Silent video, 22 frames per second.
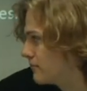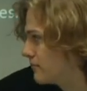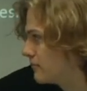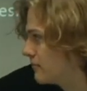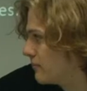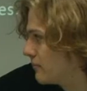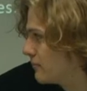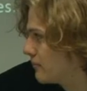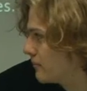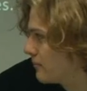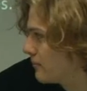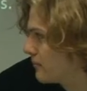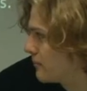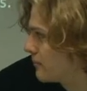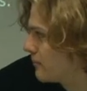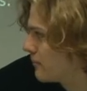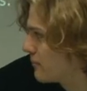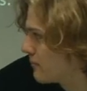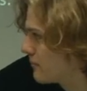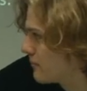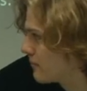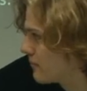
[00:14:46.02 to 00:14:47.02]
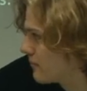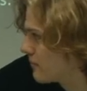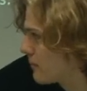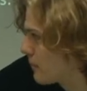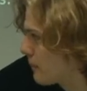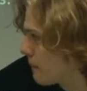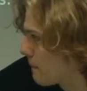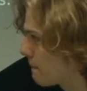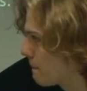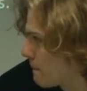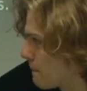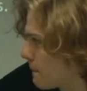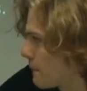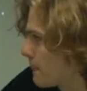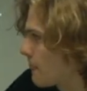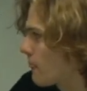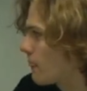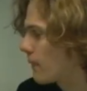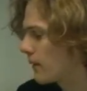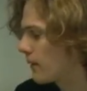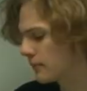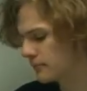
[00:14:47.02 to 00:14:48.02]

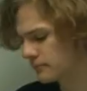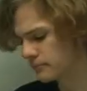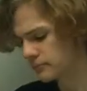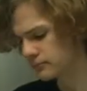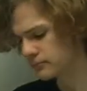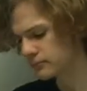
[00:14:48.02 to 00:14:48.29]
No one is speaking in this clip.